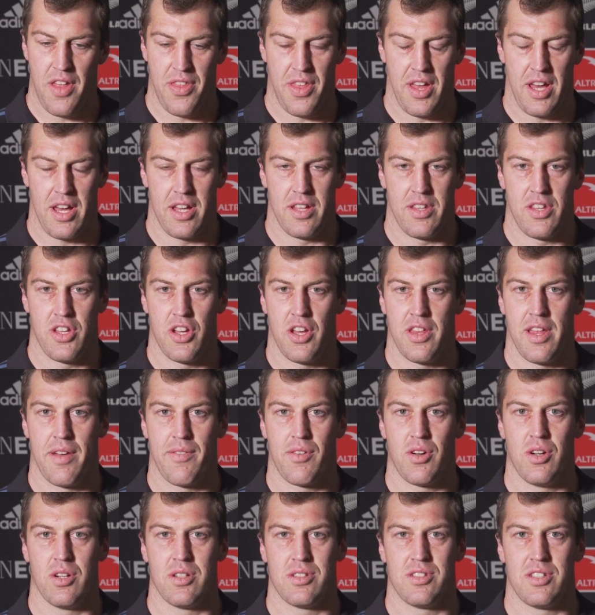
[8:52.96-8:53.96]
I think they've
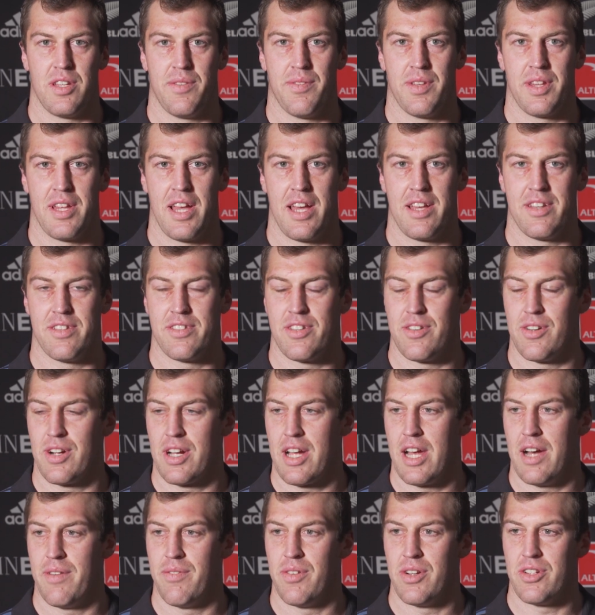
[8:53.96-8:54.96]
got 7 days to
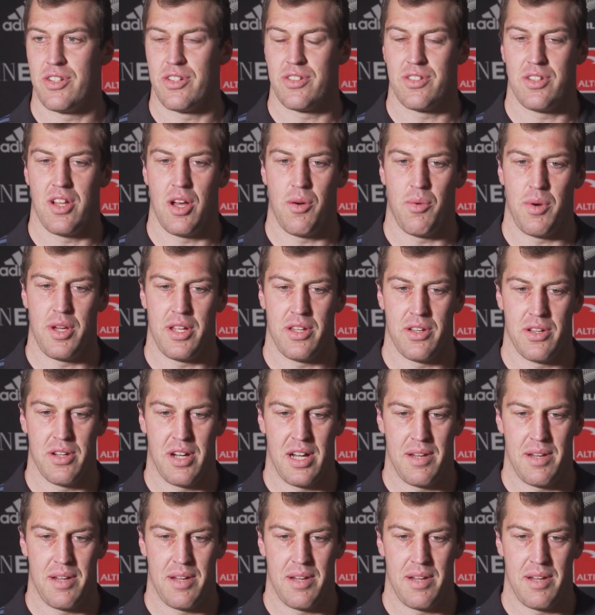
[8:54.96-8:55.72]
recover, just like we do.